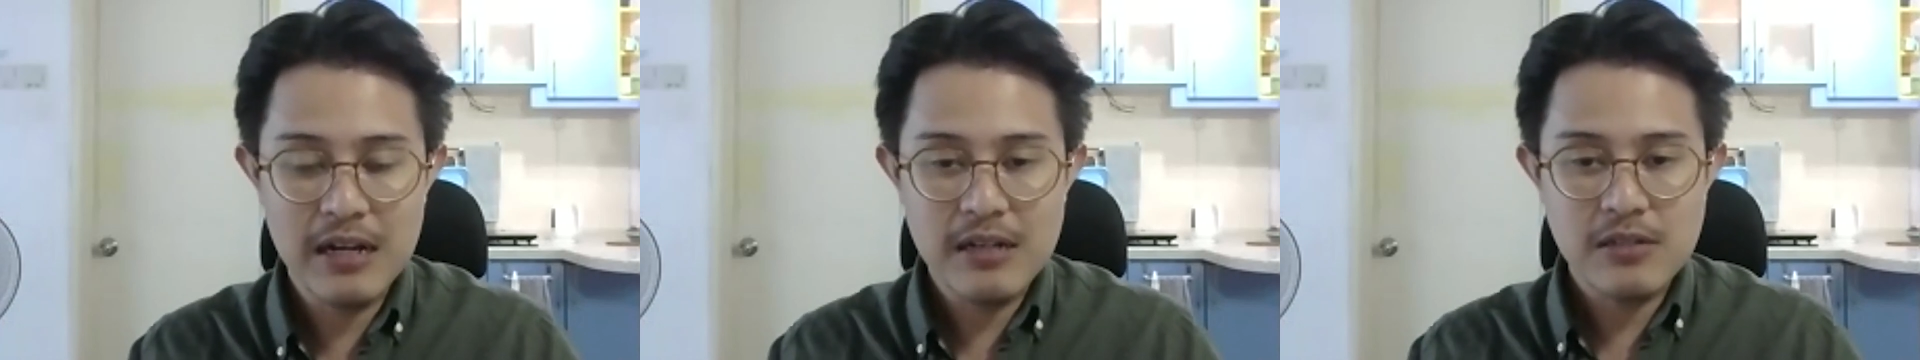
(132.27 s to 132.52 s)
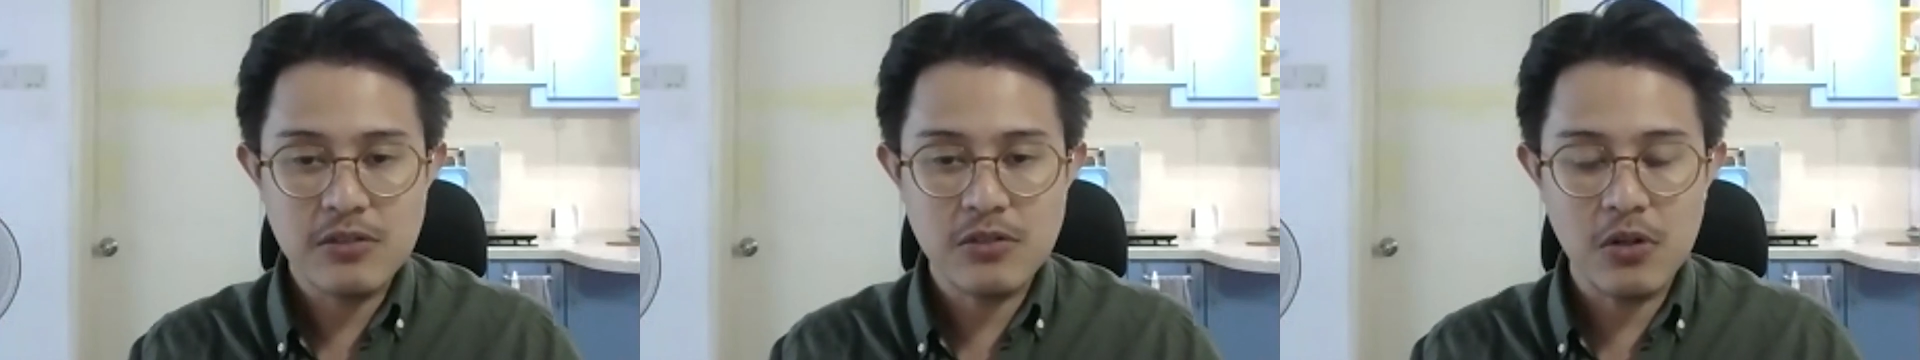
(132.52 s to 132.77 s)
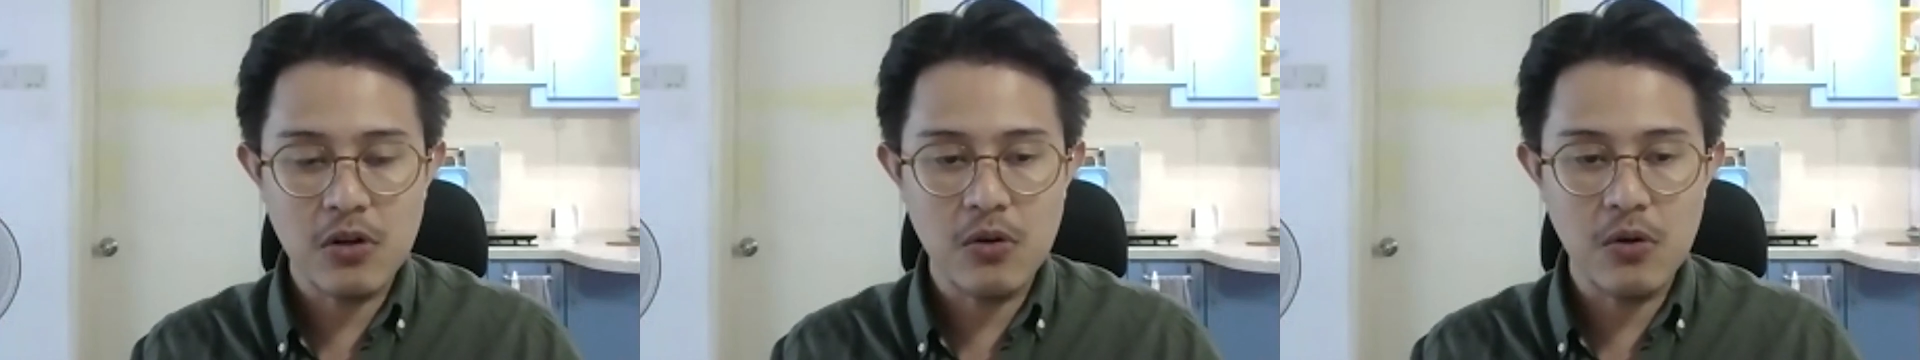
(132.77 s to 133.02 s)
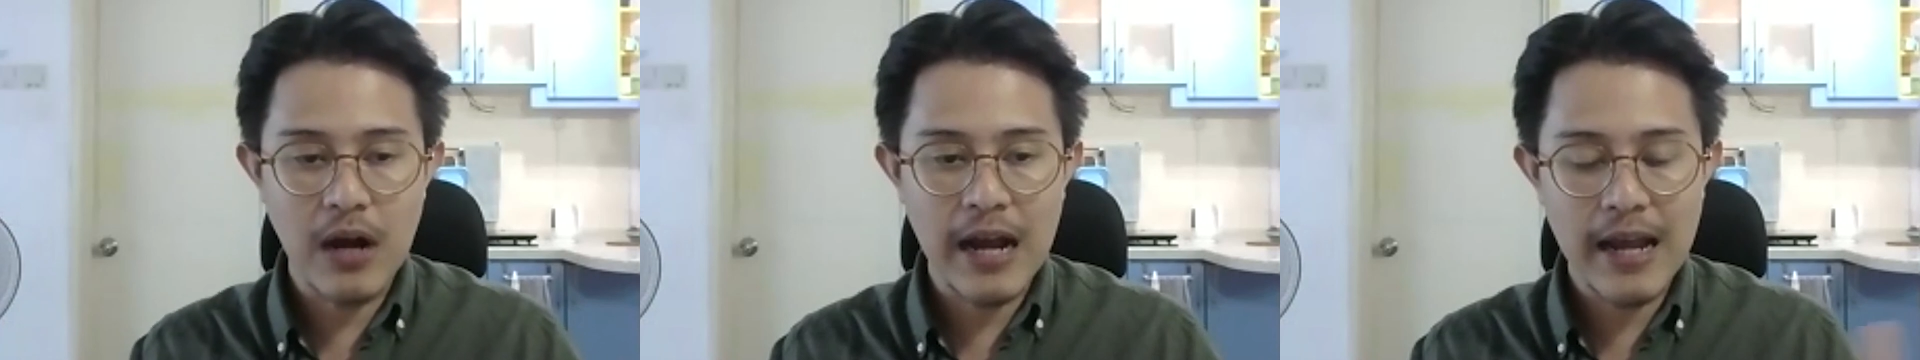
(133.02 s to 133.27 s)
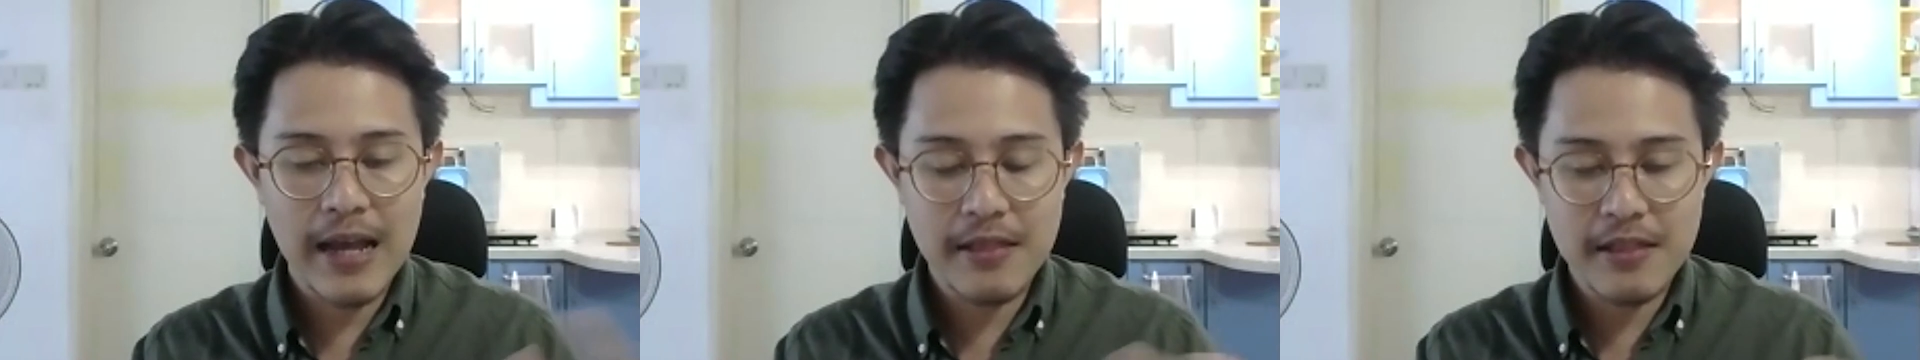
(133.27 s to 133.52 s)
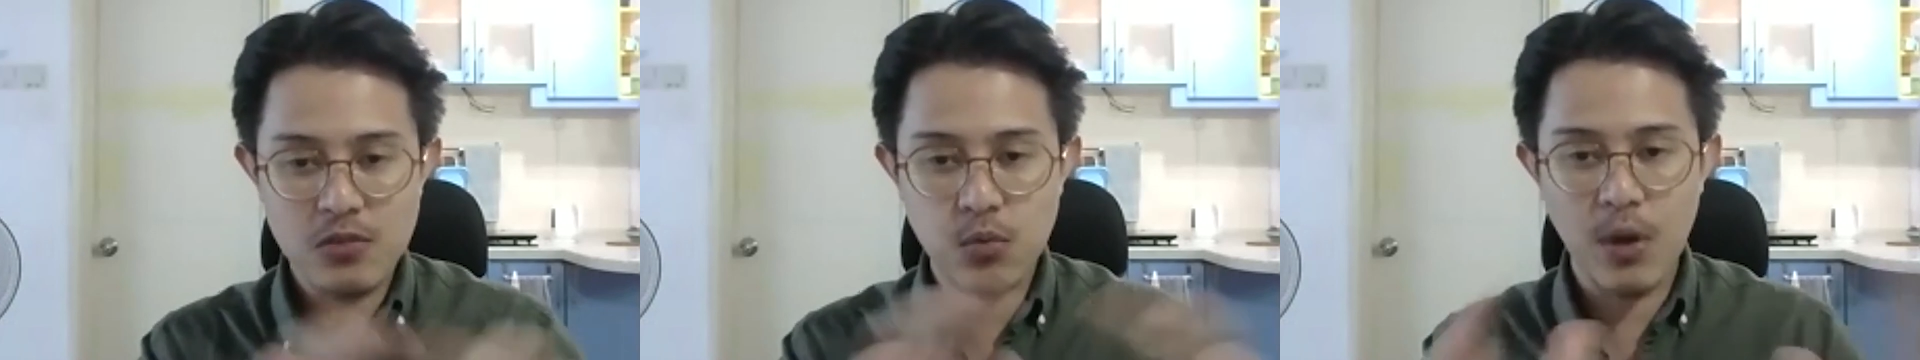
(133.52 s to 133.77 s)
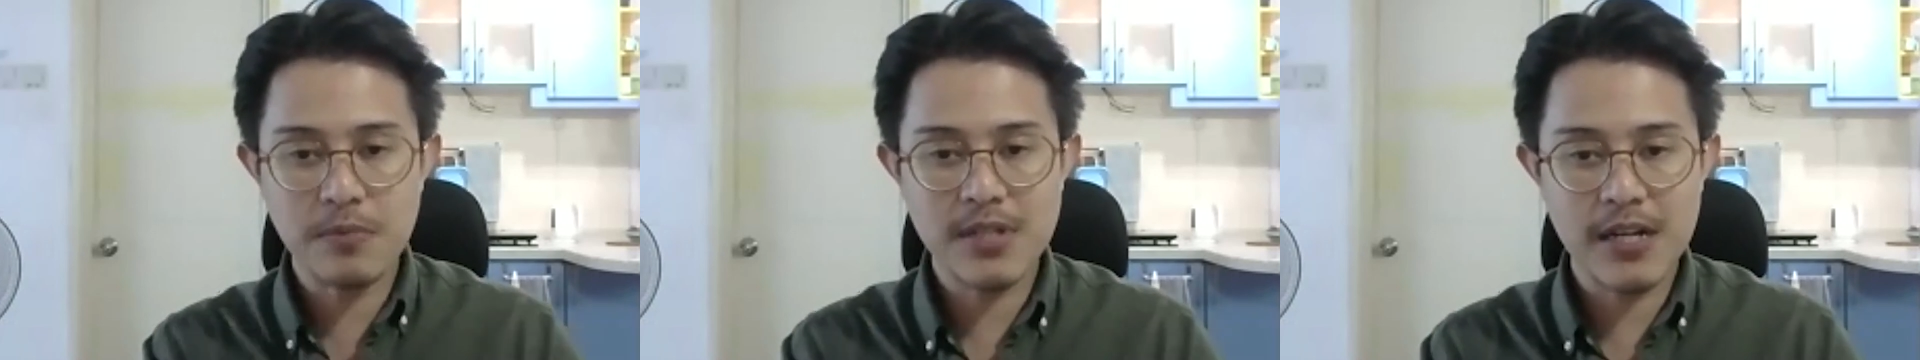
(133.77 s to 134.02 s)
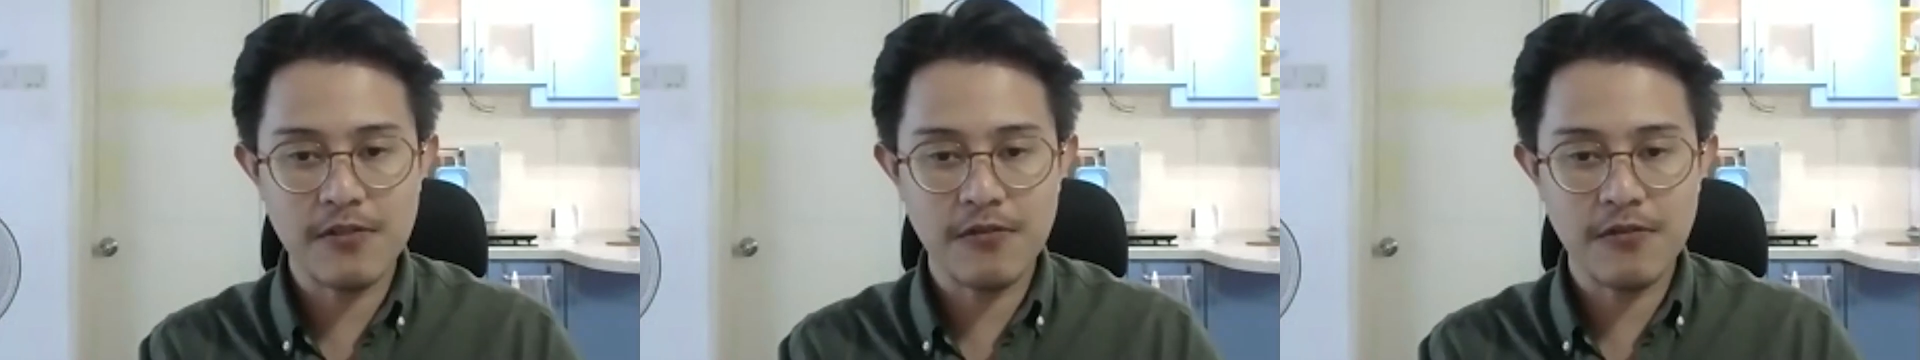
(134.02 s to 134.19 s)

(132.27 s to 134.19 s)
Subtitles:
So I had this website